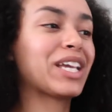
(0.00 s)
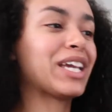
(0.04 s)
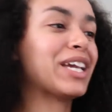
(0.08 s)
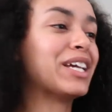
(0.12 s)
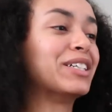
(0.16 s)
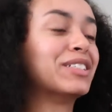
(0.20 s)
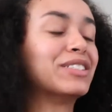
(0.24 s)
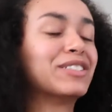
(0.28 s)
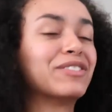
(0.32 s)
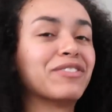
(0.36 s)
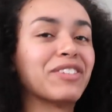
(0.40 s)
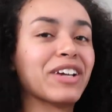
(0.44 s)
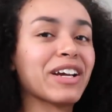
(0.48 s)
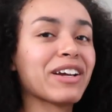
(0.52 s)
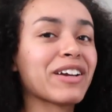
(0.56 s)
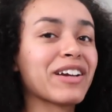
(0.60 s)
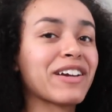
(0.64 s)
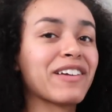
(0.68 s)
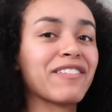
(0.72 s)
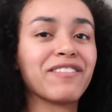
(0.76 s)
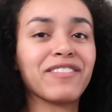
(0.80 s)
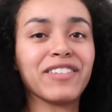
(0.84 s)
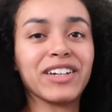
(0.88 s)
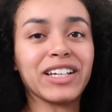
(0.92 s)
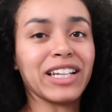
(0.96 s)
is
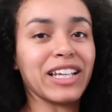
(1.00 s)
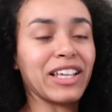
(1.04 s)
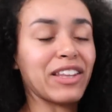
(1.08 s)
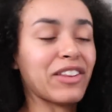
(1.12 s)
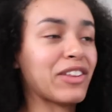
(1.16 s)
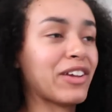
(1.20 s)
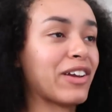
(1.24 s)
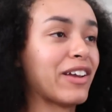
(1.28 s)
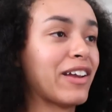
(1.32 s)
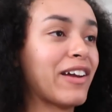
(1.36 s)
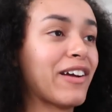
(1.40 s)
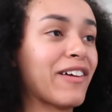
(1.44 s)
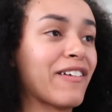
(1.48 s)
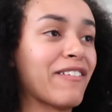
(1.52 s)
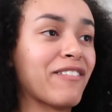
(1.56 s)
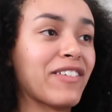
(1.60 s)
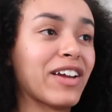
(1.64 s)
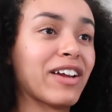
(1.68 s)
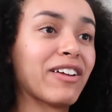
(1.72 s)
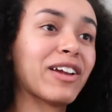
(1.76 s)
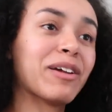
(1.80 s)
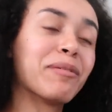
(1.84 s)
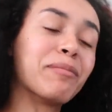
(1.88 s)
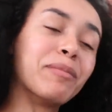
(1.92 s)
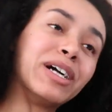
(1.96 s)
very funny. They are
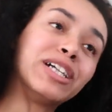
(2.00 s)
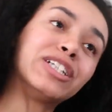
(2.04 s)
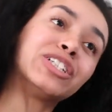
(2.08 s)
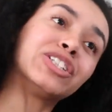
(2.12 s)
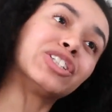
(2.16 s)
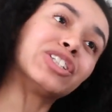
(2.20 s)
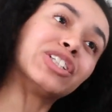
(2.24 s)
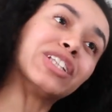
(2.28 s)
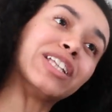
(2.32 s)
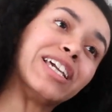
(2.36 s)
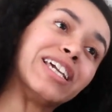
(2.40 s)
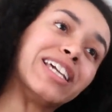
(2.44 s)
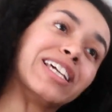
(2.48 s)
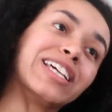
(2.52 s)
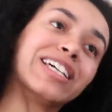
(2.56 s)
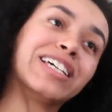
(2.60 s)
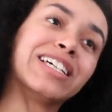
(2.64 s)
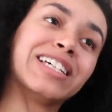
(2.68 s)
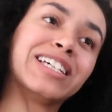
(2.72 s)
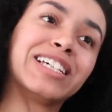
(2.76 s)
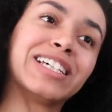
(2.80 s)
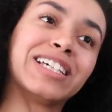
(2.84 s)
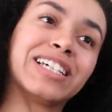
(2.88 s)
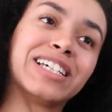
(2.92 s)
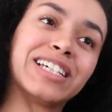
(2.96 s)
very much like,
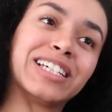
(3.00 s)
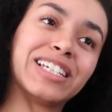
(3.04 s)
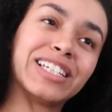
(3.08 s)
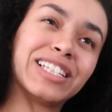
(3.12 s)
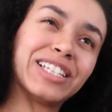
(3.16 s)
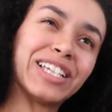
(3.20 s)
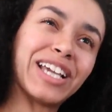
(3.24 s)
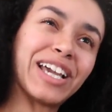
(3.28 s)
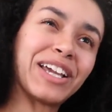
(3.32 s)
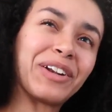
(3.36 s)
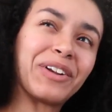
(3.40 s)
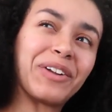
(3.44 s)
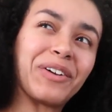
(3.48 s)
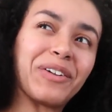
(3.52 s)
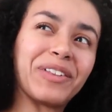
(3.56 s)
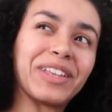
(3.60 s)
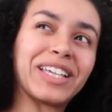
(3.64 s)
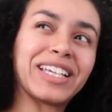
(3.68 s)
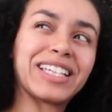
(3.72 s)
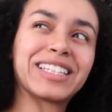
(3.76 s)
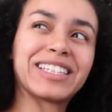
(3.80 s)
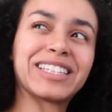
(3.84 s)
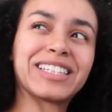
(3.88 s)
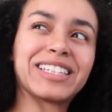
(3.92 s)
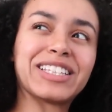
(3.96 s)
I don't know,
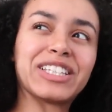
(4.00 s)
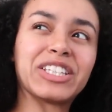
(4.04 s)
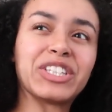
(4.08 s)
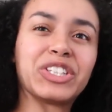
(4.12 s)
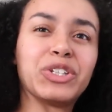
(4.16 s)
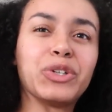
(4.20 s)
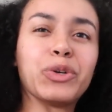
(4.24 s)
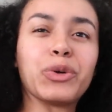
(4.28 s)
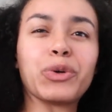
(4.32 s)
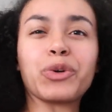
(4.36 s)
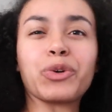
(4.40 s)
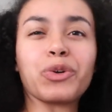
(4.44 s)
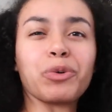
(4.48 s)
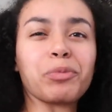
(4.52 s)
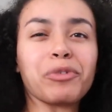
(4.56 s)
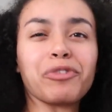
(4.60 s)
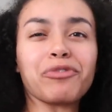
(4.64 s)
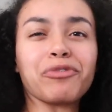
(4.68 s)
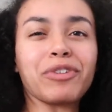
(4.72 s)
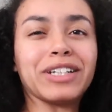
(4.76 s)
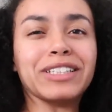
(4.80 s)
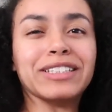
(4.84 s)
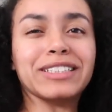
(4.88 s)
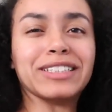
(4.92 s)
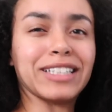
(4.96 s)
like your group of
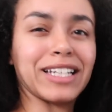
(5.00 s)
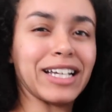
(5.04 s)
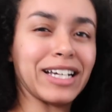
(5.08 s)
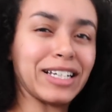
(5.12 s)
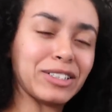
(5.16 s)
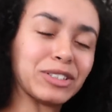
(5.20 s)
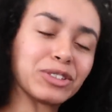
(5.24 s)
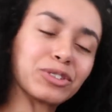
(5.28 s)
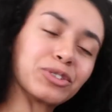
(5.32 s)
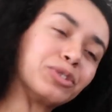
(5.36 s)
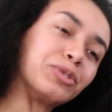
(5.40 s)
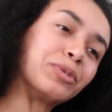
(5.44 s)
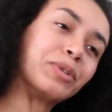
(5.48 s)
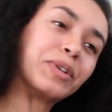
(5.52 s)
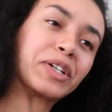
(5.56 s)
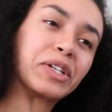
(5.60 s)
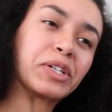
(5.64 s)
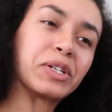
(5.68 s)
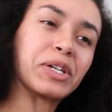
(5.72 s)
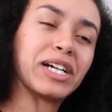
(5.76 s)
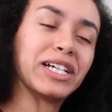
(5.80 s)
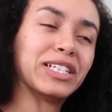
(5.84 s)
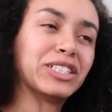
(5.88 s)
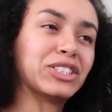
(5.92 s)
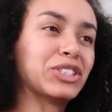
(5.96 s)
friends in high school where you
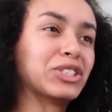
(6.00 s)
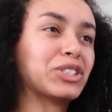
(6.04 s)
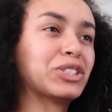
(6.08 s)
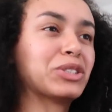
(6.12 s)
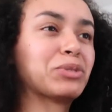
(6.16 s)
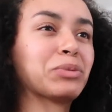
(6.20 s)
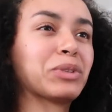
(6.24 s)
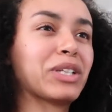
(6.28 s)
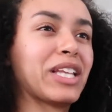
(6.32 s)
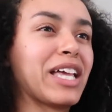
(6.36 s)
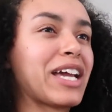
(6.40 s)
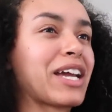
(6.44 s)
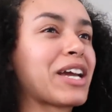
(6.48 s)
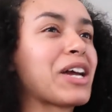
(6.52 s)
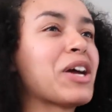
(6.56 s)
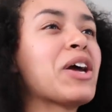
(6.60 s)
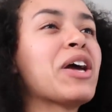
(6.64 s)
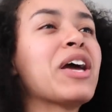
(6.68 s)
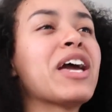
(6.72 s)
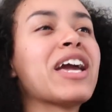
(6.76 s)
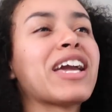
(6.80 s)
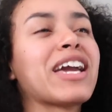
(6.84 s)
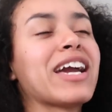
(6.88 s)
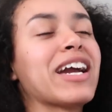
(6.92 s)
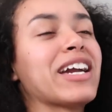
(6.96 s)
guys just were like
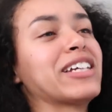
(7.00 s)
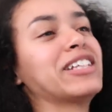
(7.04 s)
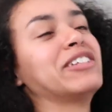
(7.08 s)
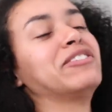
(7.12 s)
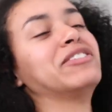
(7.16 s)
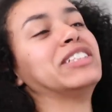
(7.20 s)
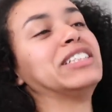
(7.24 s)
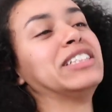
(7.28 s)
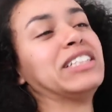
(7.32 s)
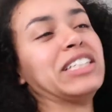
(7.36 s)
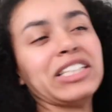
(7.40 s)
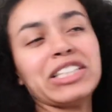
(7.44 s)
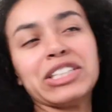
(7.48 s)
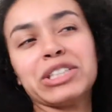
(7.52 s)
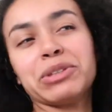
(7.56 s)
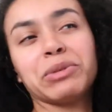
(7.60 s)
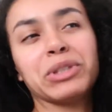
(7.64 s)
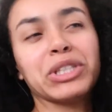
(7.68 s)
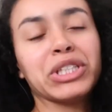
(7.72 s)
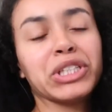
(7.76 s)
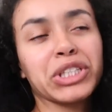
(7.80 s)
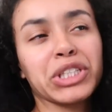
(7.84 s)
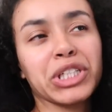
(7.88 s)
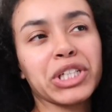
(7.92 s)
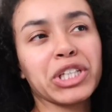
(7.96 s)
kind of a dick to
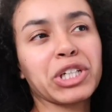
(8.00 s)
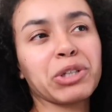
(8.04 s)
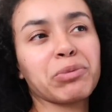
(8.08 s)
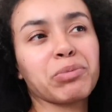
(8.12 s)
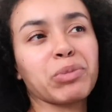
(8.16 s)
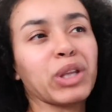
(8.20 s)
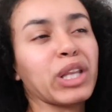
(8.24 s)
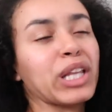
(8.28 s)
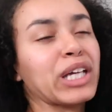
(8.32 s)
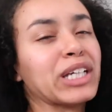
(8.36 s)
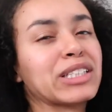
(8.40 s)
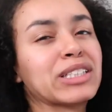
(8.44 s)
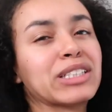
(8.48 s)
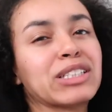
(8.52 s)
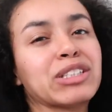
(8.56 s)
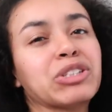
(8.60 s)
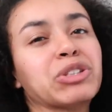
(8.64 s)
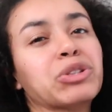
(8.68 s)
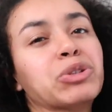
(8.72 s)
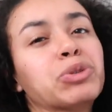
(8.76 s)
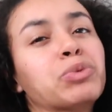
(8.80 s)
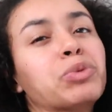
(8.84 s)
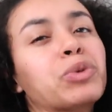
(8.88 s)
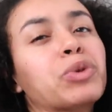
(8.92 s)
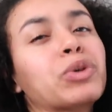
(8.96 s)
each other, but like
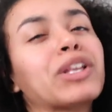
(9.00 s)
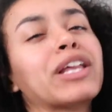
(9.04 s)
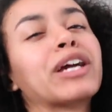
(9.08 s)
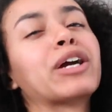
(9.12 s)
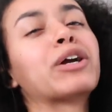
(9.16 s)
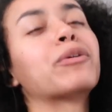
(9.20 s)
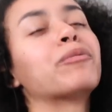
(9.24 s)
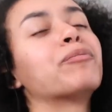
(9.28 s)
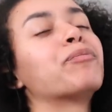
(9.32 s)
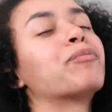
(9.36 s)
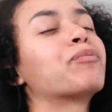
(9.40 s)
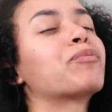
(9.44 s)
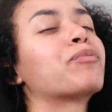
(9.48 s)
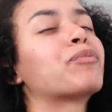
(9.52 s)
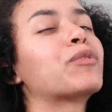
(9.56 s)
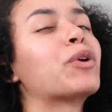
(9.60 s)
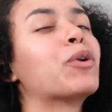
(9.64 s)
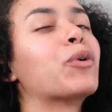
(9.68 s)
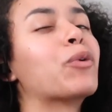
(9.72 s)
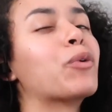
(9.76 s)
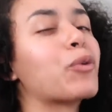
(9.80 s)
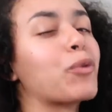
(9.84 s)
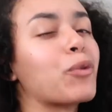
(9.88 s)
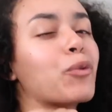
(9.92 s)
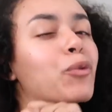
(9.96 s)
still were like
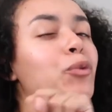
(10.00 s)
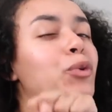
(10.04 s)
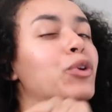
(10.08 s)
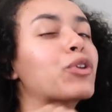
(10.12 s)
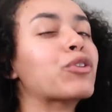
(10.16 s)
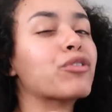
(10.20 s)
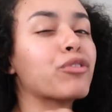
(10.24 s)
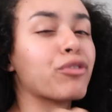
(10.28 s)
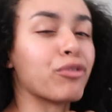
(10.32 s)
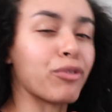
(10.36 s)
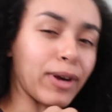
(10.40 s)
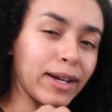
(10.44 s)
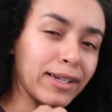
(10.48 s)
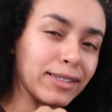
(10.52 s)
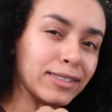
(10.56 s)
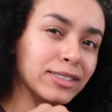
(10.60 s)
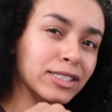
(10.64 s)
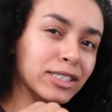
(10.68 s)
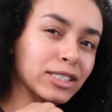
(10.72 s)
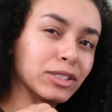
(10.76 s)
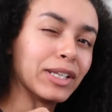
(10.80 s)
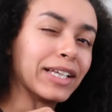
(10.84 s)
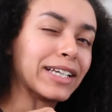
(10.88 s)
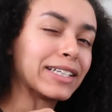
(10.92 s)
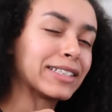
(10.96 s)
real
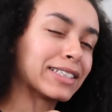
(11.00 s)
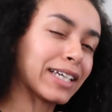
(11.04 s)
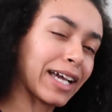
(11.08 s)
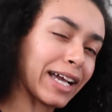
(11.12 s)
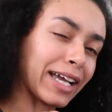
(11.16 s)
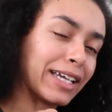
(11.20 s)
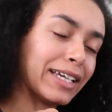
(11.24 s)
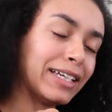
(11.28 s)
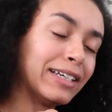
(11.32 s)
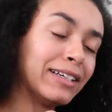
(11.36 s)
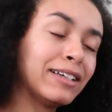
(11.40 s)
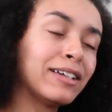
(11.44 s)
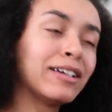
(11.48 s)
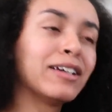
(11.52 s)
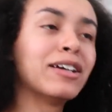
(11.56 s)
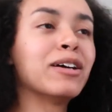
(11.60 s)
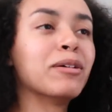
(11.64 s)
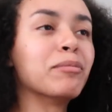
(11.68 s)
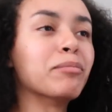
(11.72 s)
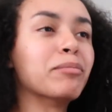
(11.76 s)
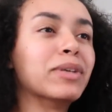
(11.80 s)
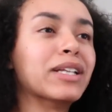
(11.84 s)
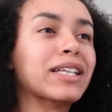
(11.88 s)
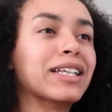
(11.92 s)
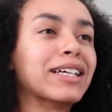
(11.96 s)
friends, like tight.
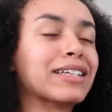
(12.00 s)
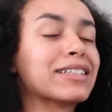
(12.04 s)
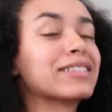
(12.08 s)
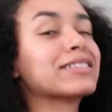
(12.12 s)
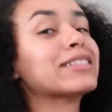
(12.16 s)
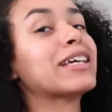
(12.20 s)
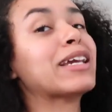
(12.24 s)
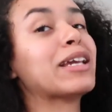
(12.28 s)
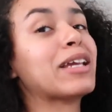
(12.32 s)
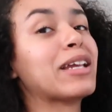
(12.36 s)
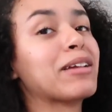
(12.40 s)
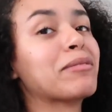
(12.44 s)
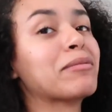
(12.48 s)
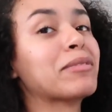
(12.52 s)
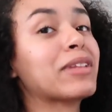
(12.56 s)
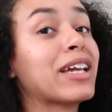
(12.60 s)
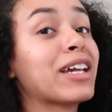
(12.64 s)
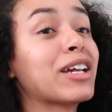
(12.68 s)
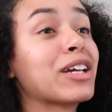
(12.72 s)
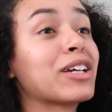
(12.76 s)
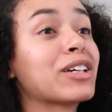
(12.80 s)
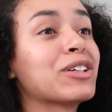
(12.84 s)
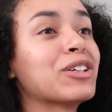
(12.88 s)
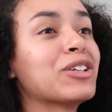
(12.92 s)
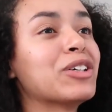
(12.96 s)
But like saying
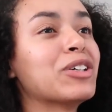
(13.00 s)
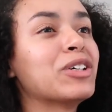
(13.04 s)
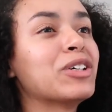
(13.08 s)
like